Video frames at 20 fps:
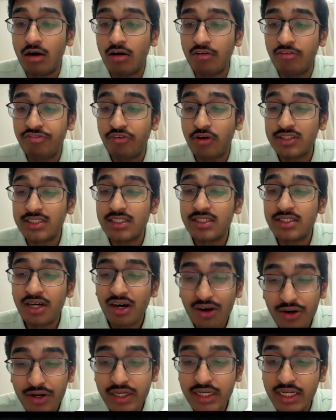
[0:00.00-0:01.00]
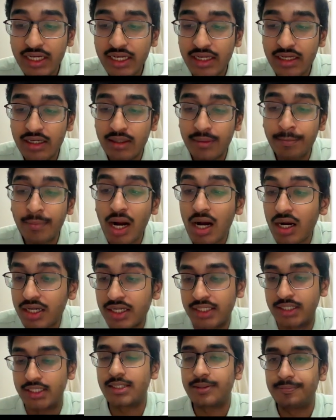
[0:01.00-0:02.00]
for the third market,
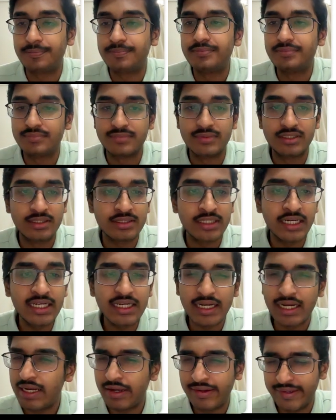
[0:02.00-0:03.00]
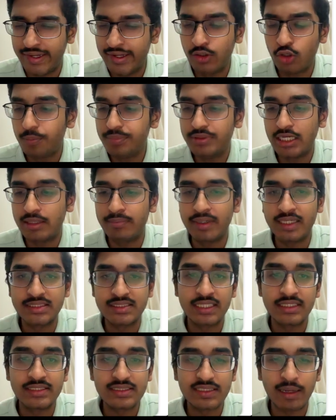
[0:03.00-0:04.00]
right? I hope that made
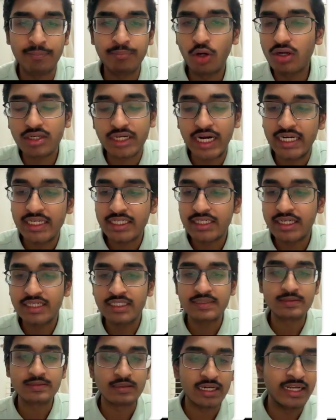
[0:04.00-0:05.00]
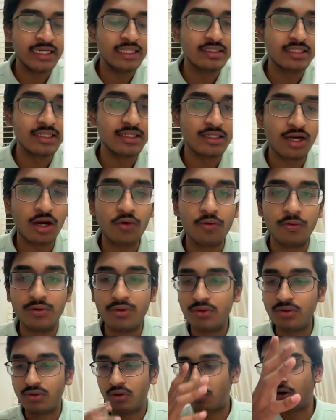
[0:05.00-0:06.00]
sense. I'm not writing anything down
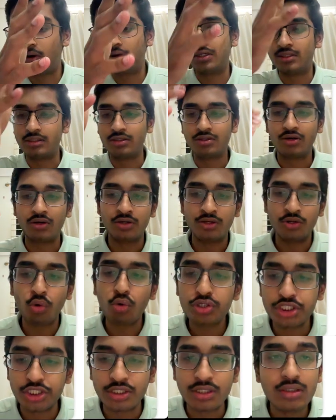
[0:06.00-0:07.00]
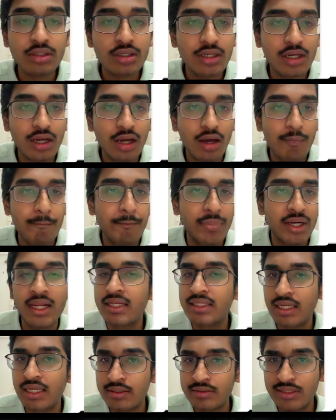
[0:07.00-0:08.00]
on a Notion, but
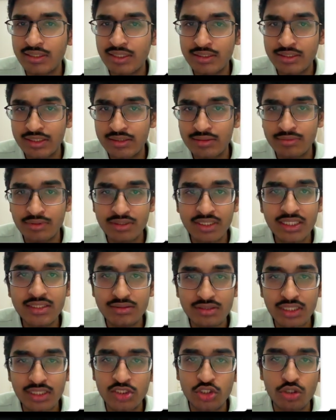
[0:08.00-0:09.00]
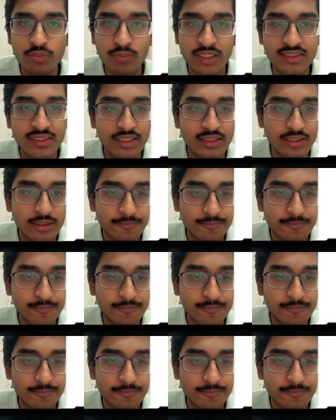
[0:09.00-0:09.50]
I think that should make sense.